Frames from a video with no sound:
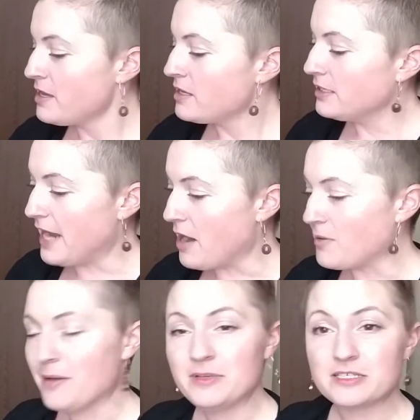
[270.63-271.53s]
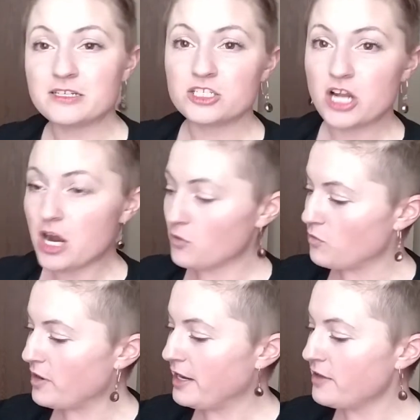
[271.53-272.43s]
Now, I'm just going to start
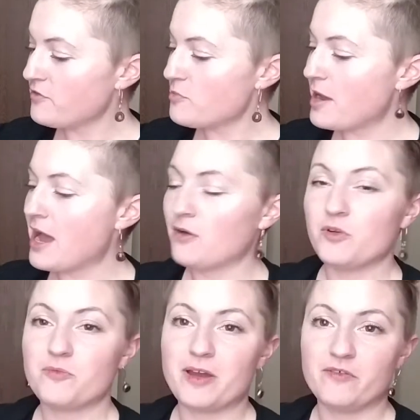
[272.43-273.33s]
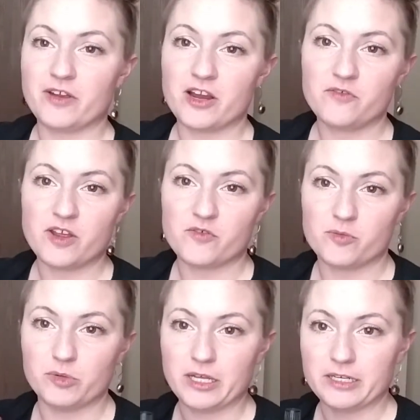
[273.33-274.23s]
right off the bat with my very favorite
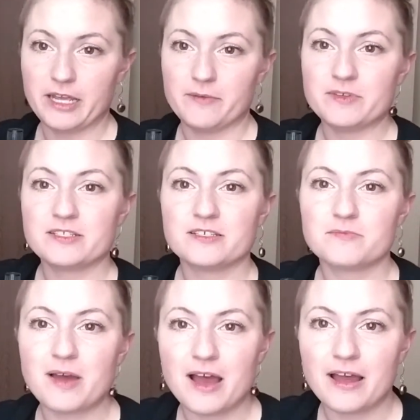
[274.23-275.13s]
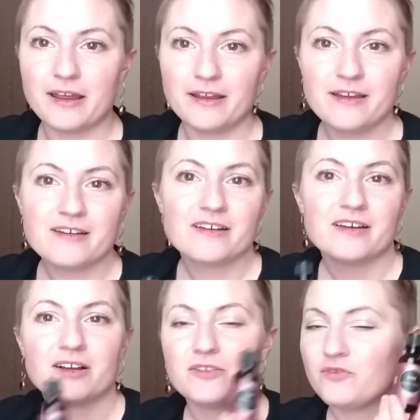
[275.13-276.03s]
blend, okay? This is my
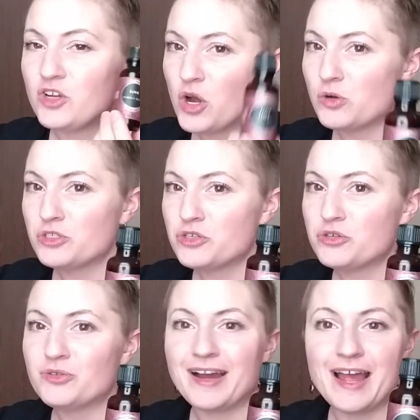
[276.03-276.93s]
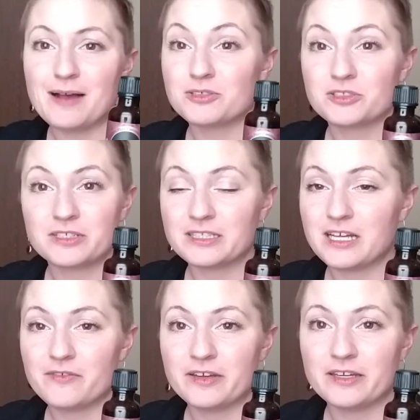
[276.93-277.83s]
go-to. I absolutely
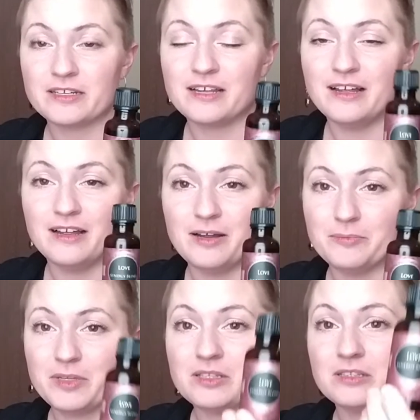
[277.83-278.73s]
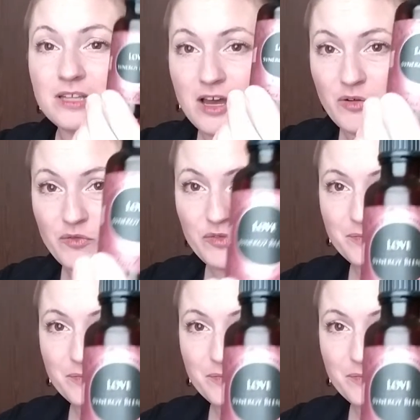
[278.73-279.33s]
love it. Love.